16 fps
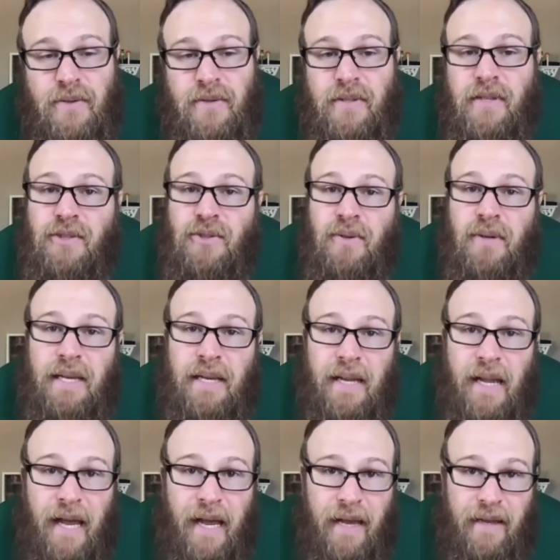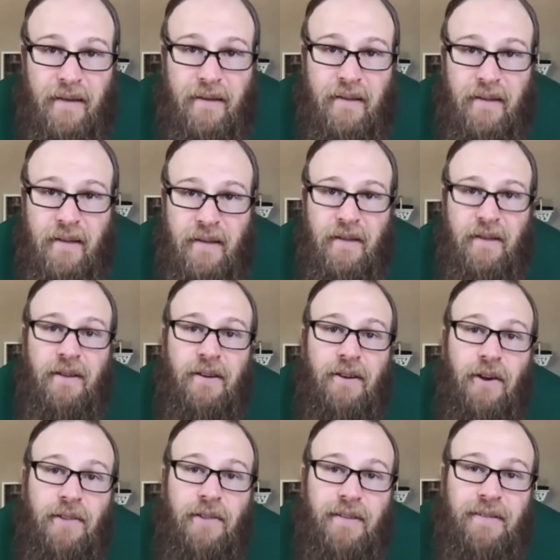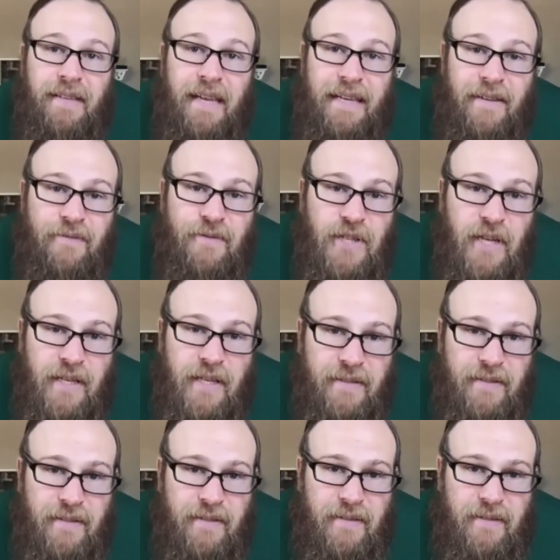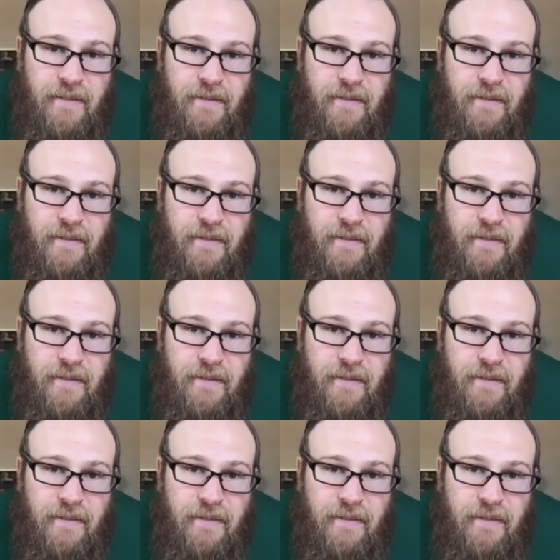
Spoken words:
to join God on the side of justice.